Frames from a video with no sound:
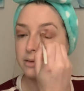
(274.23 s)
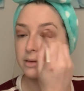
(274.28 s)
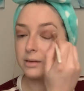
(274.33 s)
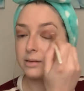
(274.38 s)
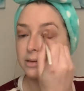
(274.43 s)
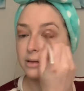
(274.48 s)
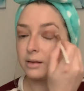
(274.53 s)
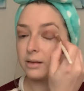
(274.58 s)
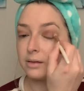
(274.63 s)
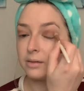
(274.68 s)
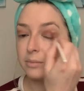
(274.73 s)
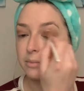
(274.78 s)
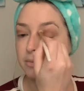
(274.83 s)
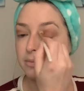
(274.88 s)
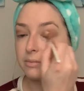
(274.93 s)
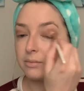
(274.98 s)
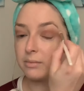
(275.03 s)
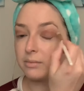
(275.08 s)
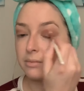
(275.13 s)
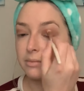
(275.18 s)
And
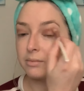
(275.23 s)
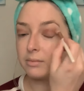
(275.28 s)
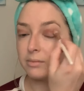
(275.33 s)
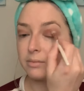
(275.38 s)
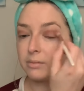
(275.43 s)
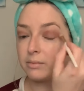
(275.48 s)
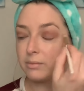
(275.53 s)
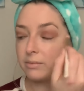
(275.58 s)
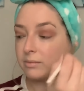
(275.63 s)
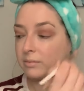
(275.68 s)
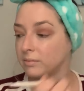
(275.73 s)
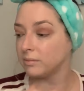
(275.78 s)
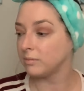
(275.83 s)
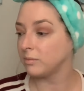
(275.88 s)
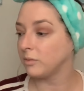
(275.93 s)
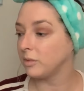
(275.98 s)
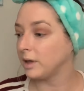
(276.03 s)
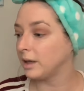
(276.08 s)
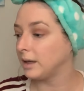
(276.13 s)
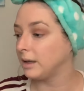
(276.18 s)

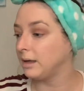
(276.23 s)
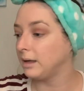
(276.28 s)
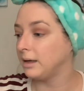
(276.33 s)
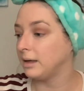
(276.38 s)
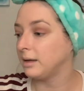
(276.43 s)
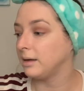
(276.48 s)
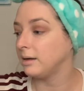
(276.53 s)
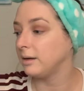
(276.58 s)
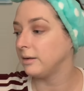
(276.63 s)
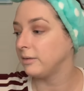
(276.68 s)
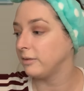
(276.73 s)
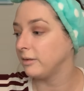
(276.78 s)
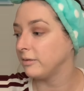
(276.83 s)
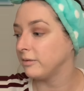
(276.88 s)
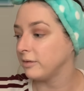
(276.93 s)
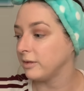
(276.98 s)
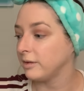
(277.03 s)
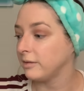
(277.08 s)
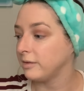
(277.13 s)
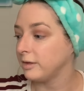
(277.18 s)
we're gonna get a
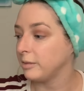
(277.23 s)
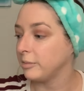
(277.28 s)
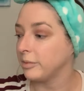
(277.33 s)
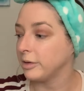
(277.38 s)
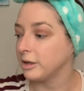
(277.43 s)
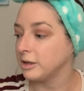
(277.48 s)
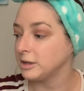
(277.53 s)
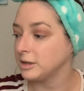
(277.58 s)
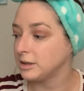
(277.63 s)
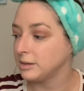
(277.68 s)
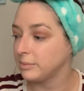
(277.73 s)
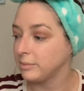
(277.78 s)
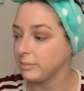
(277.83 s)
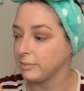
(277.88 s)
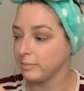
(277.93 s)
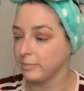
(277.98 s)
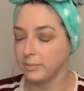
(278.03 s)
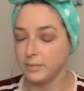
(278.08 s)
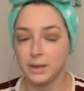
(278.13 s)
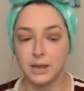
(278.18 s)
different fluffy brush.
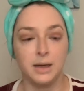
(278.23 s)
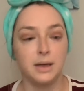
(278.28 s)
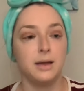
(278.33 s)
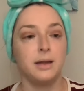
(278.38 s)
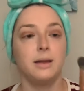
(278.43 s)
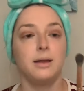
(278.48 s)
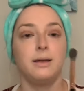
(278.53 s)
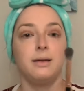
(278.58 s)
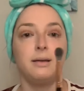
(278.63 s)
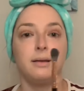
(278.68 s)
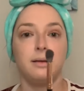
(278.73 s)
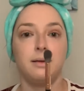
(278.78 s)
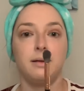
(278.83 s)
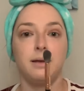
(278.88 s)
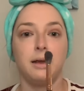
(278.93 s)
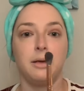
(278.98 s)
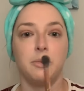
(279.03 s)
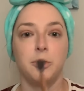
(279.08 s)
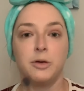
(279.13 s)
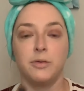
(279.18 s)
This is a
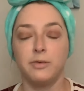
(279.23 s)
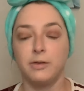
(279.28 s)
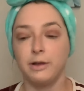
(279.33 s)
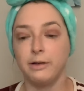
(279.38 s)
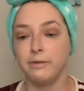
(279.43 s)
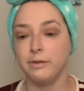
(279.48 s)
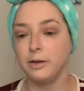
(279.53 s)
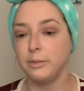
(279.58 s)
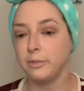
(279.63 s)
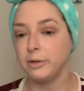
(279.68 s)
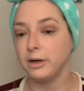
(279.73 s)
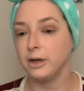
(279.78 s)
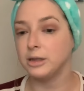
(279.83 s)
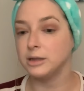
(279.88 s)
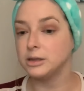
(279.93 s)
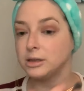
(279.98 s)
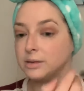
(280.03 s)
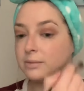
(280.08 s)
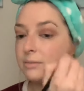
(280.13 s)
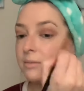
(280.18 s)
tapered fluffy
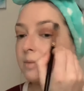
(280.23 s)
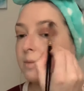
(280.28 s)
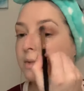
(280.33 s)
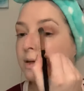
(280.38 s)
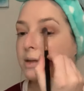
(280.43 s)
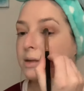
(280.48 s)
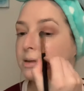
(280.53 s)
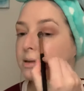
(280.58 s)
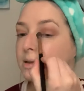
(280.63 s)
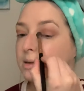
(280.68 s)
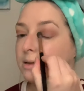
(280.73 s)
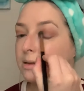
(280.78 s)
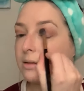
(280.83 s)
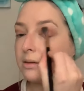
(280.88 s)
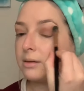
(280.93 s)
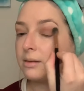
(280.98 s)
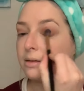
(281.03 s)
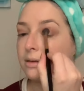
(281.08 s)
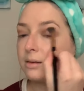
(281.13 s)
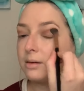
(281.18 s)
brush. We're just gonna
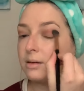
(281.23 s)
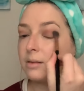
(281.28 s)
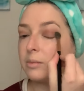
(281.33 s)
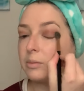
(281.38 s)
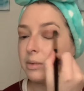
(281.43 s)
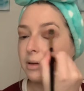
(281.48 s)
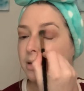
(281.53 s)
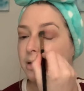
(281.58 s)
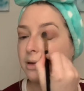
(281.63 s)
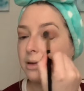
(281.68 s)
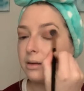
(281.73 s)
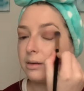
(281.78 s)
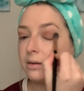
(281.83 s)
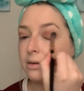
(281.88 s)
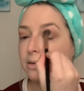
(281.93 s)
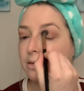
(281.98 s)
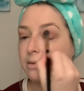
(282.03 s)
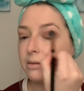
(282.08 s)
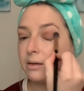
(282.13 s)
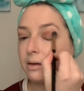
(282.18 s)
use this to blend these
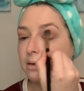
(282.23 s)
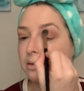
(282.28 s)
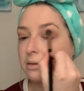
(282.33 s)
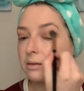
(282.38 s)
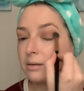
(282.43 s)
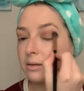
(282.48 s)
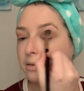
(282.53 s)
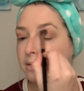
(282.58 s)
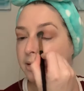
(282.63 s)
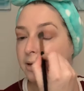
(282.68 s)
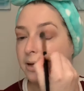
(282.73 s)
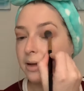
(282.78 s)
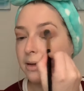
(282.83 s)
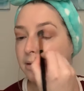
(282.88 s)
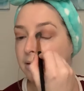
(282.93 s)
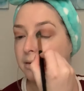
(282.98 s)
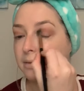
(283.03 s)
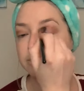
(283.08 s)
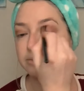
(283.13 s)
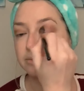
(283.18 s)
2 colors
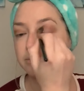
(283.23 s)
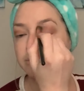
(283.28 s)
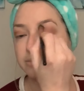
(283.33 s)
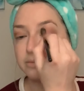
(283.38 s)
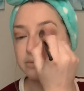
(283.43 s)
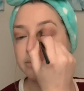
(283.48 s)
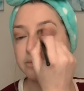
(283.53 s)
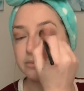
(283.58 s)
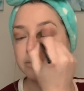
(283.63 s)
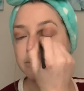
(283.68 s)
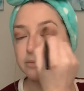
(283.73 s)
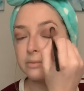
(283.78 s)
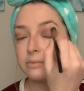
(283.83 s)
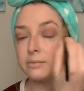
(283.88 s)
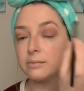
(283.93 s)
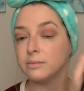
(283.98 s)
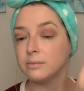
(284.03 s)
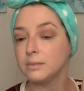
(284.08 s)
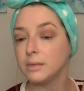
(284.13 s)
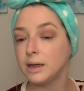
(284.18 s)
together.
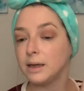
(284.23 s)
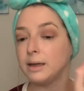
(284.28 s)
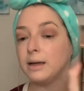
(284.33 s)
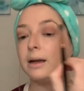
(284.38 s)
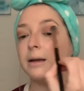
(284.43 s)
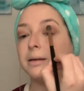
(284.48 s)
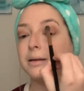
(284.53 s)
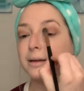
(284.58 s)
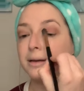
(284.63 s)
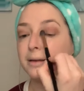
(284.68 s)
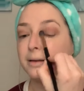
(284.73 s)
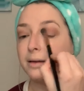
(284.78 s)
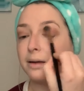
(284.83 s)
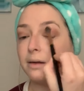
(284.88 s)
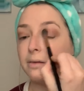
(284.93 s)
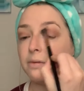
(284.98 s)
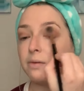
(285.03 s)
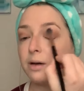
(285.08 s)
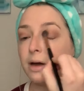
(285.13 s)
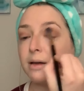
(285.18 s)
And I did say
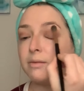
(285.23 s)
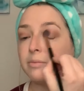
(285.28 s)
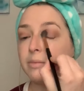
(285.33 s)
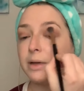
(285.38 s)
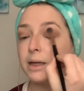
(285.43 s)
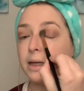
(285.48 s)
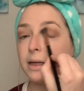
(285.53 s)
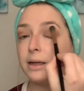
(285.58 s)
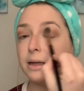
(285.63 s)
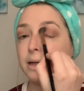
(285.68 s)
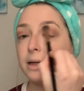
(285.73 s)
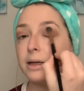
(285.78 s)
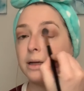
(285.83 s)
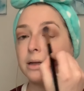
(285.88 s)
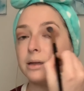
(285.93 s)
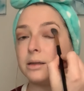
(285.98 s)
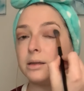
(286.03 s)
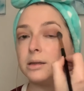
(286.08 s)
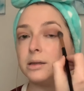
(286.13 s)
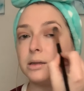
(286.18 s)

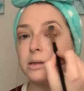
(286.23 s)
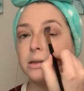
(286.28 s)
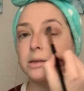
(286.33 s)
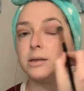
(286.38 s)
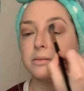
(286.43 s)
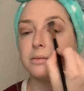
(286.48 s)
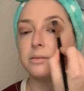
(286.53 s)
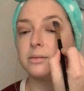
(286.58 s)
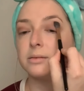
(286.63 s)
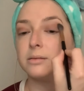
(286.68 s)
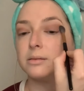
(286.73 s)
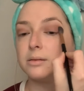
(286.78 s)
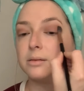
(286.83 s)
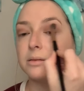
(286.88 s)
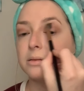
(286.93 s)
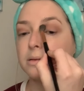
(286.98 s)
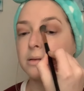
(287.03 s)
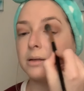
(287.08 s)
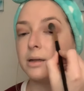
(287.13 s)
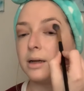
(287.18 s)
5-minute-ish.
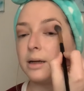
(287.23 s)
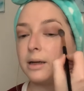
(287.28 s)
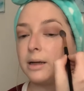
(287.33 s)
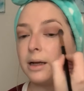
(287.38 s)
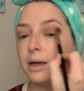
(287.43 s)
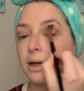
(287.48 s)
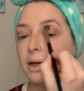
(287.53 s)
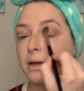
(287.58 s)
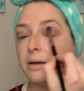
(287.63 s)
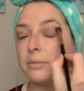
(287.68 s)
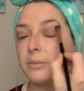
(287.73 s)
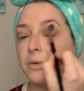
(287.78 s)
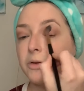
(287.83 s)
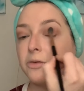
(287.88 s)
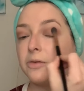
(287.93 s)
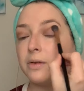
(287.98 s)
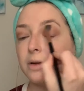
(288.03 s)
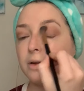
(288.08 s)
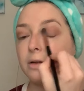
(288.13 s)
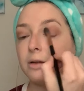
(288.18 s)
And I am
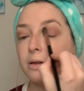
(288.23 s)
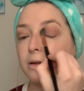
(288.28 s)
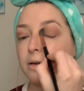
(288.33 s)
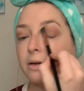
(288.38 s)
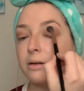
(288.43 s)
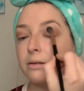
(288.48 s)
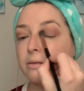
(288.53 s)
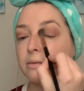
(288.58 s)
moving slow.